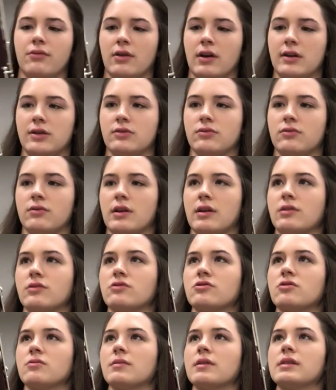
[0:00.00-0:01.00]
fragile
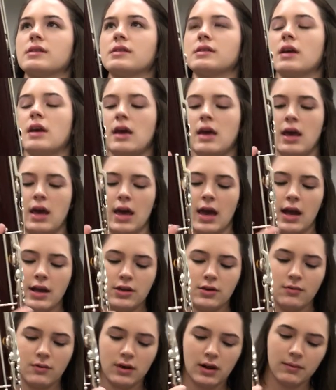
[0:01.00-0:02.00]
instruments.
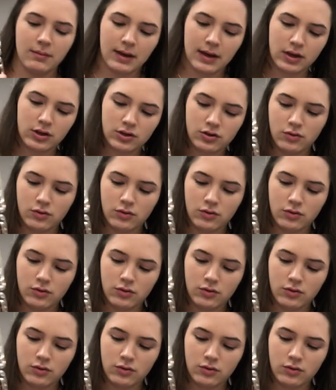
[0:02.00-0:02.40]
And you want to make